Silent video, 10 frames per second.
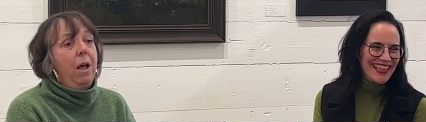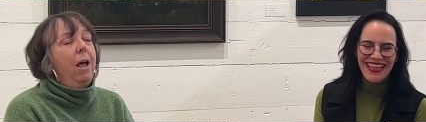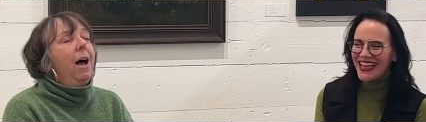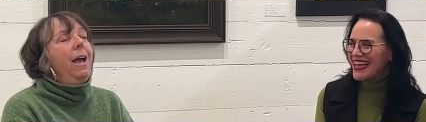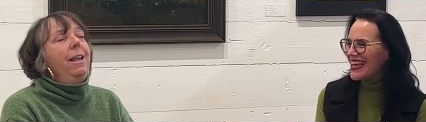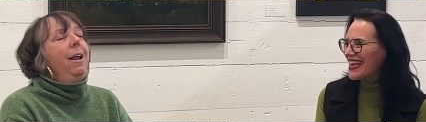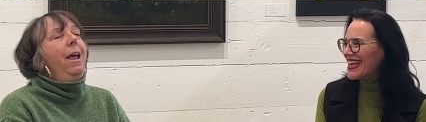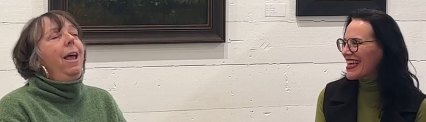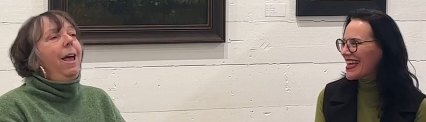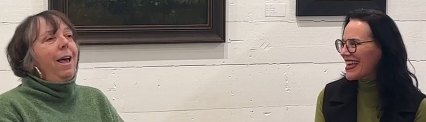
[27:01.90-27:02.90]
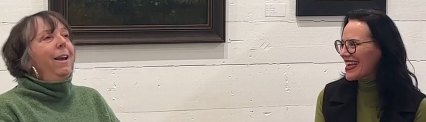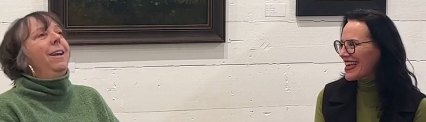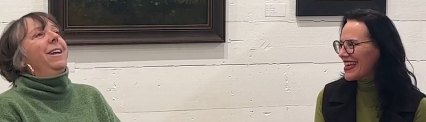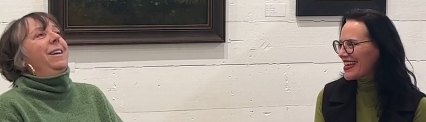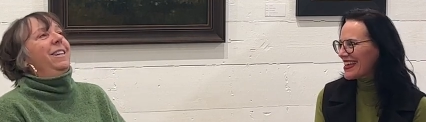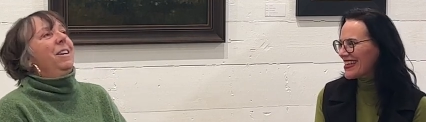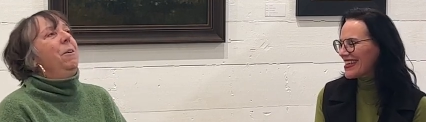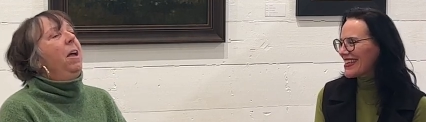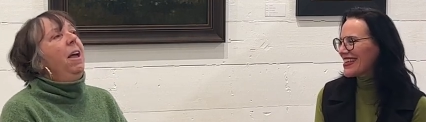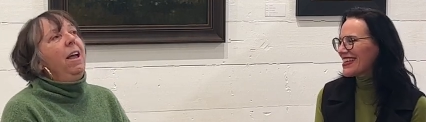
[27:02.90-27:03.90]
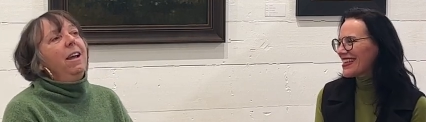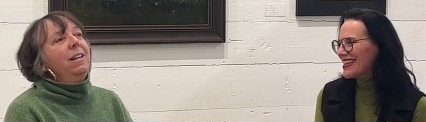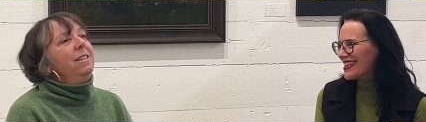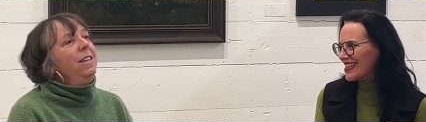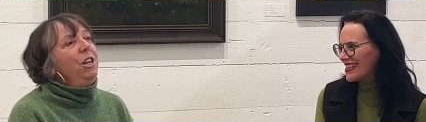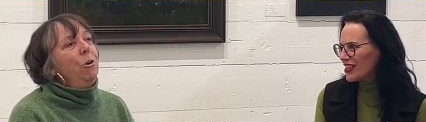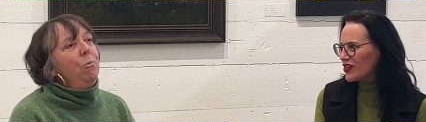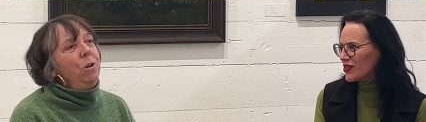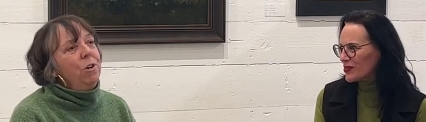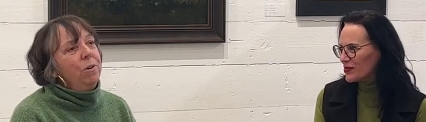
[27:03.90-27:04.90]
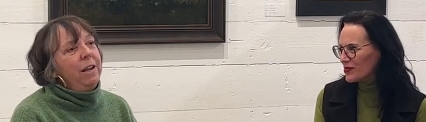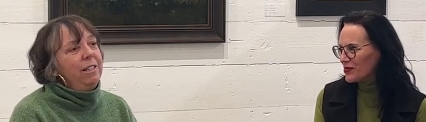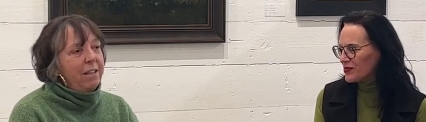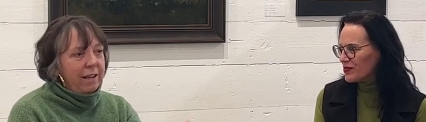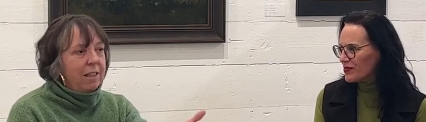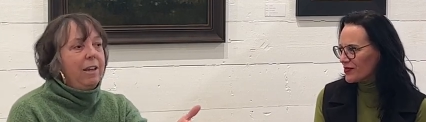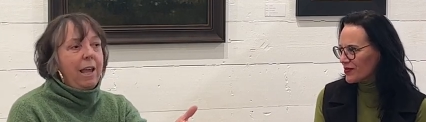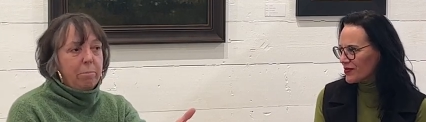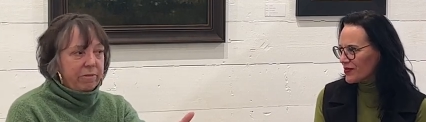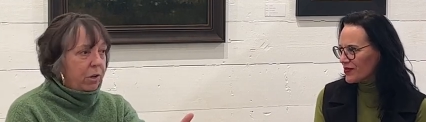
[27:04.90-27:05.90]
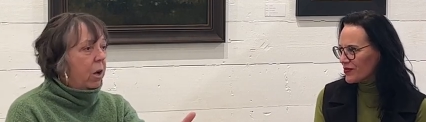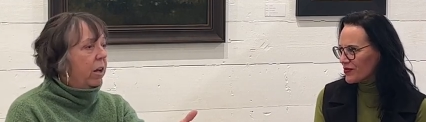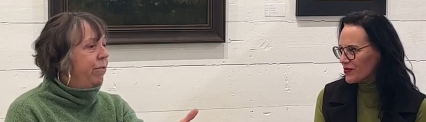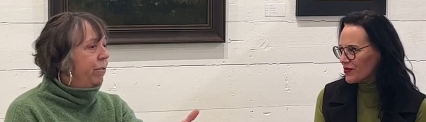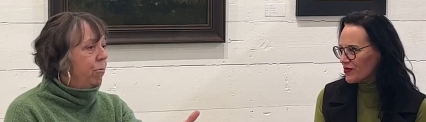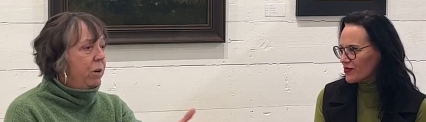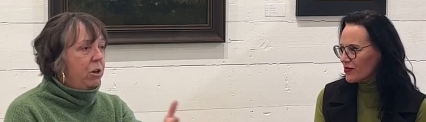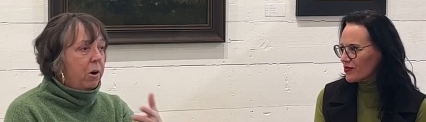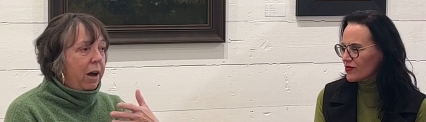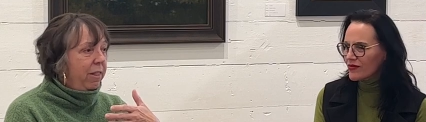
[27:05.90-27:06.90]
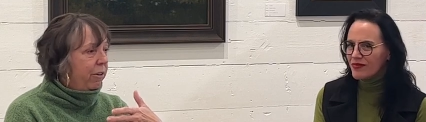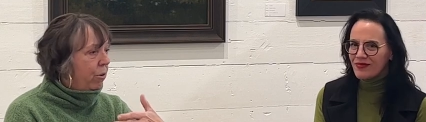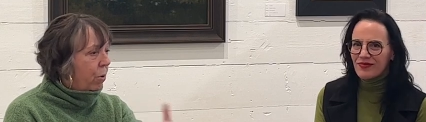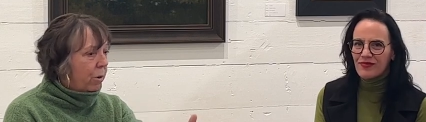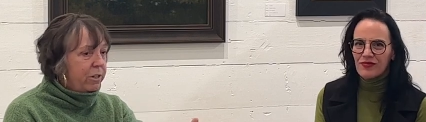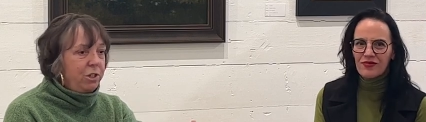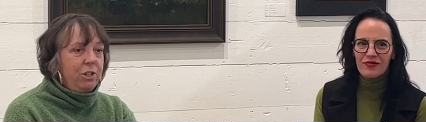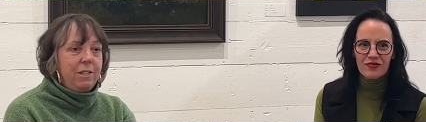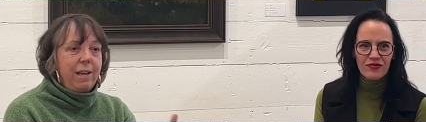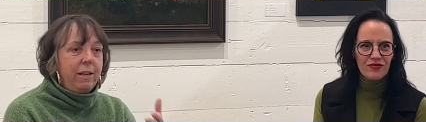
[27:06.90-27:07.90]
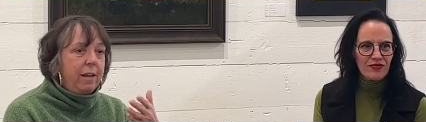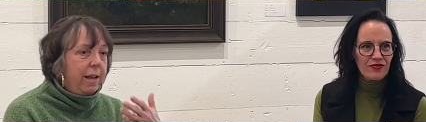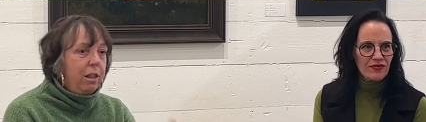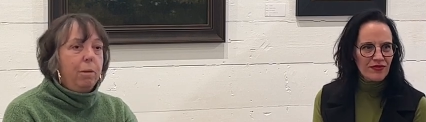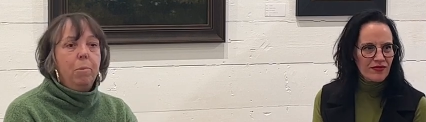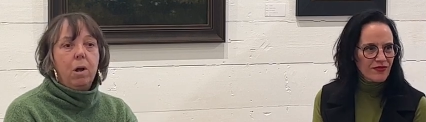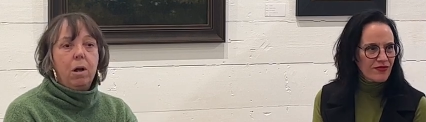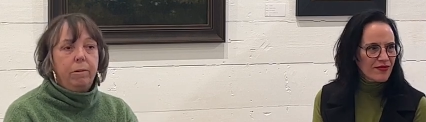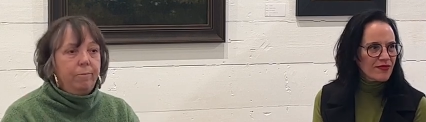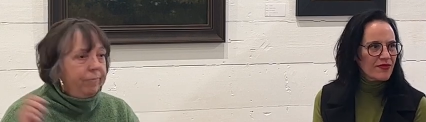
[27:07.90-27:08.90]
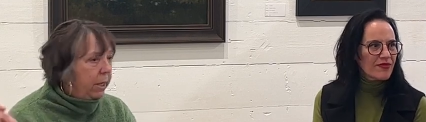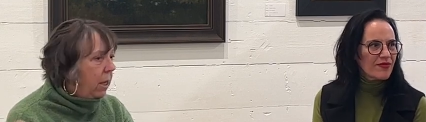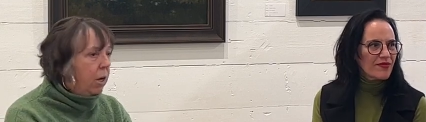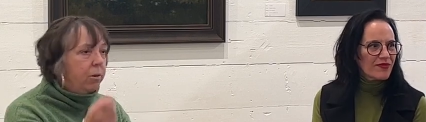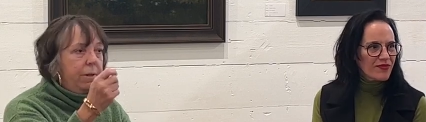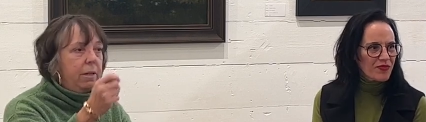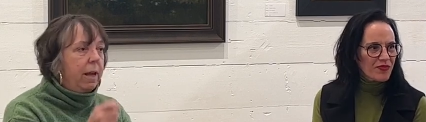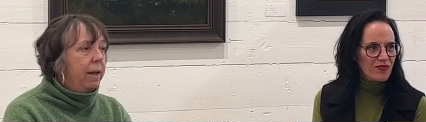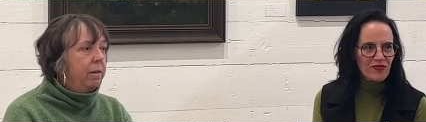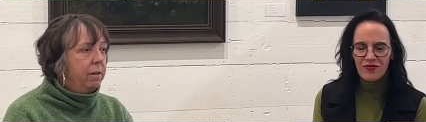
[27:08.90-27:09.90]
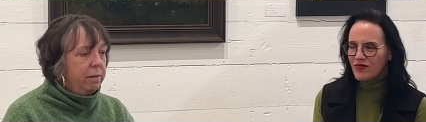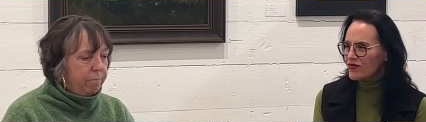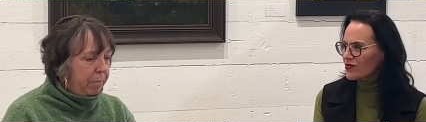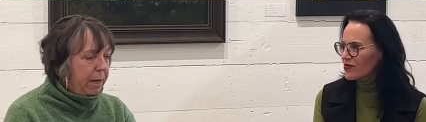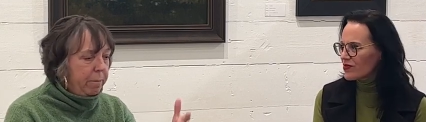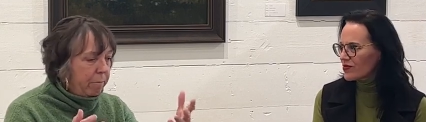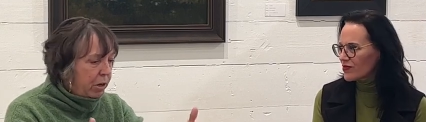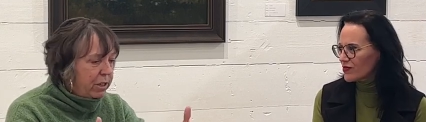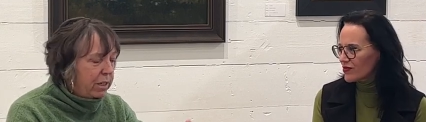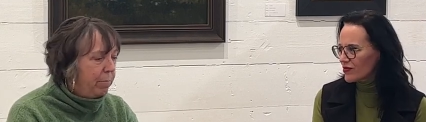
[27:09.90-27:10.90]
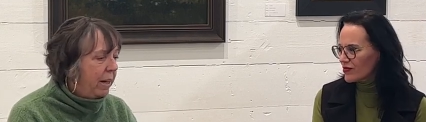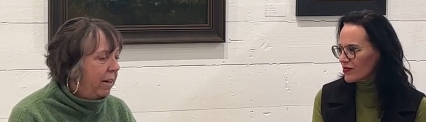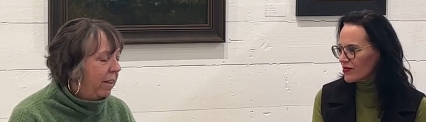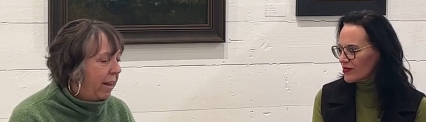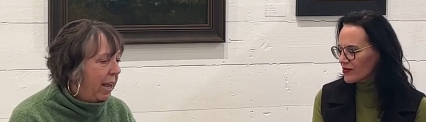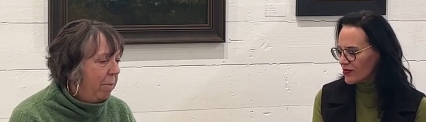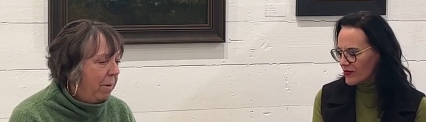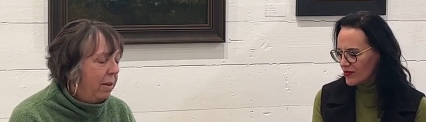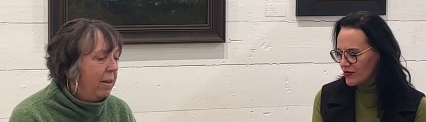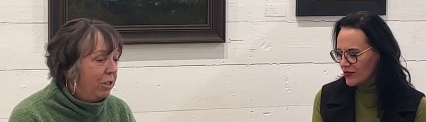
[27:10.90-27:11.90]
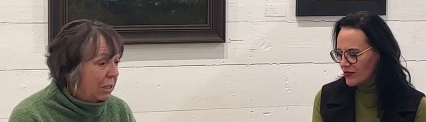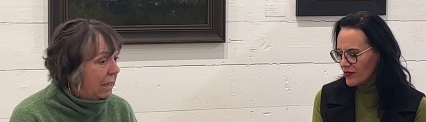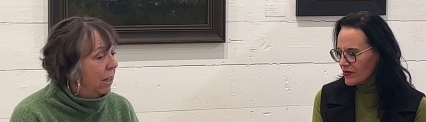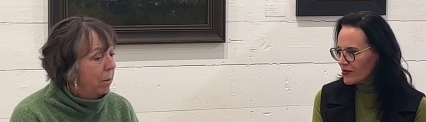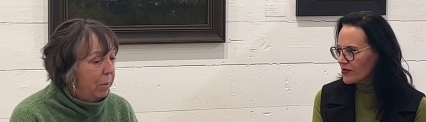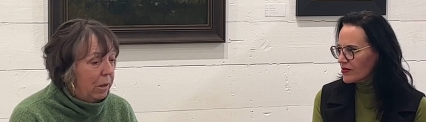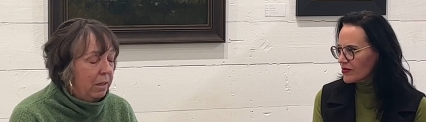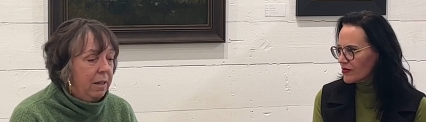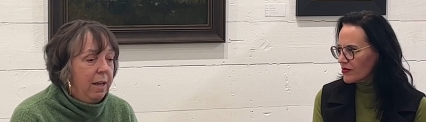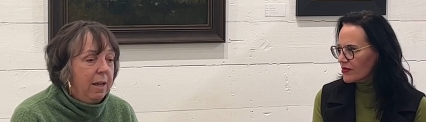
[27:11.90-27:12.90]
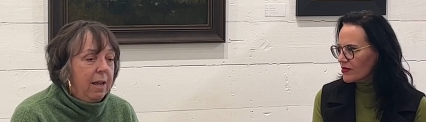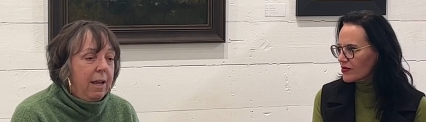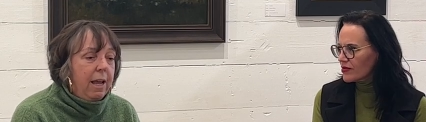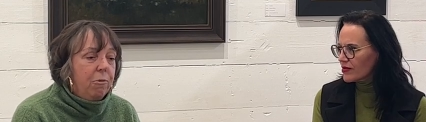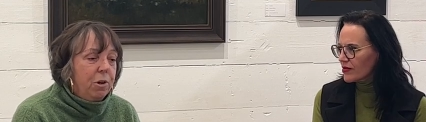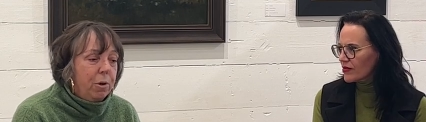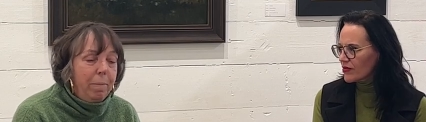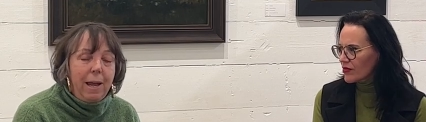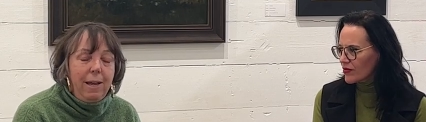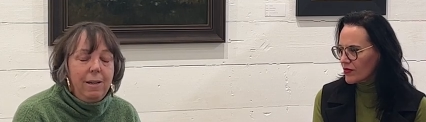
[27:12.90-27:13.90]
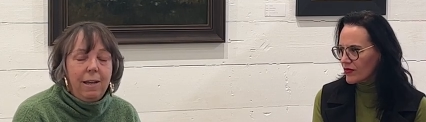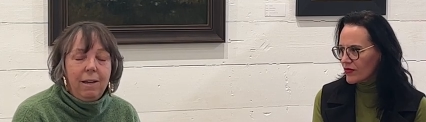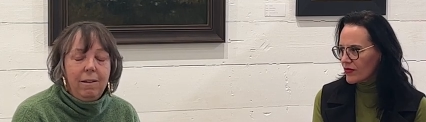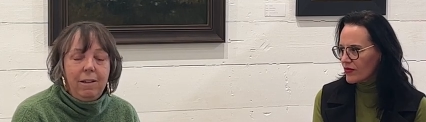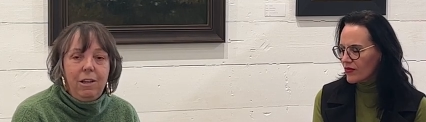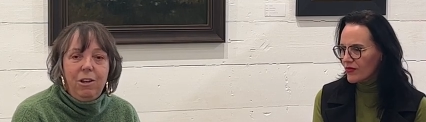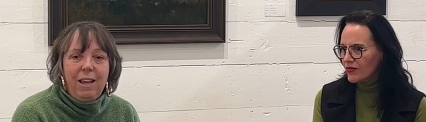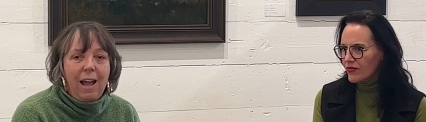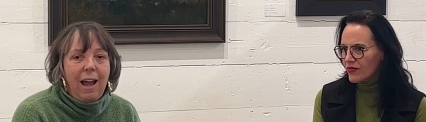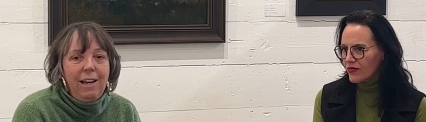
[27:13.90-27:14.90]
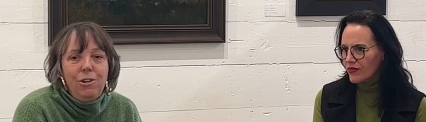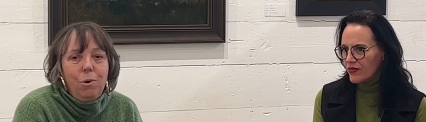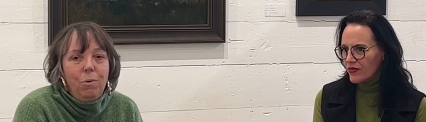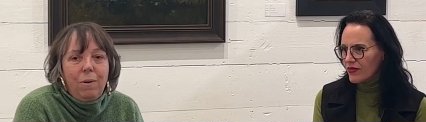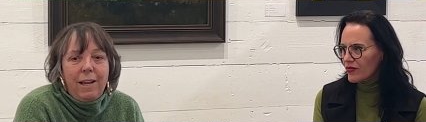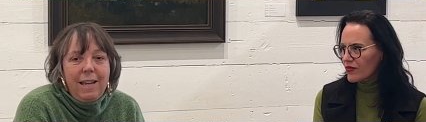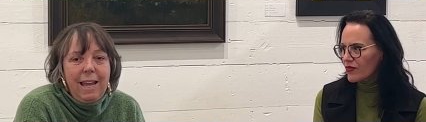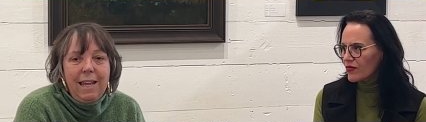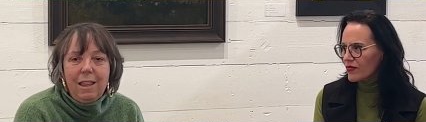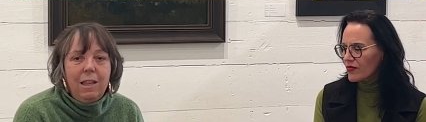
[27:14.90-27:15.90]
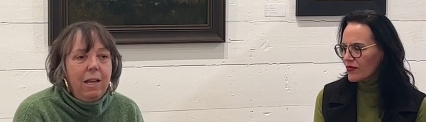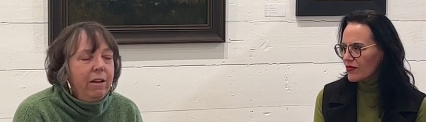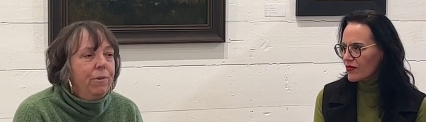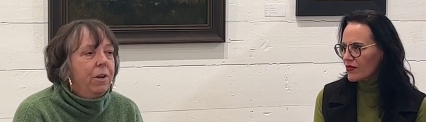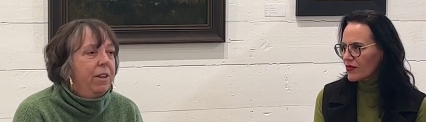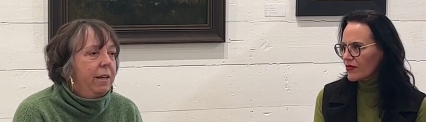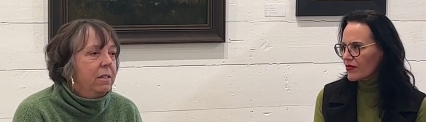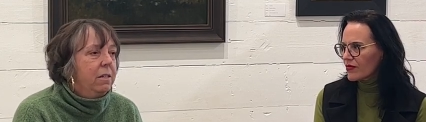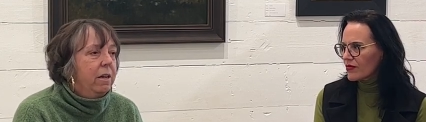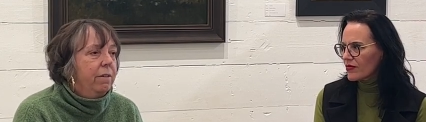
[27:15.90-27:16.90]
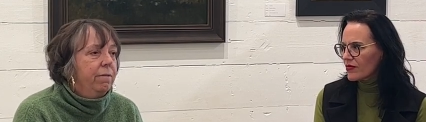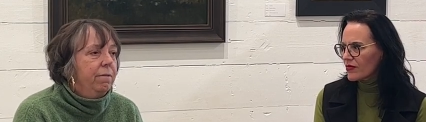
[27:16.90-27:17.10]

Speaker 1: I had it. Because, you know, when you're, it's like the game of golf. When you're on the course, you just have to hit the ball, you know, and, and be participating in the game and just hit the ball. And when you're painting, you, I don't, I can't think of all that stuff.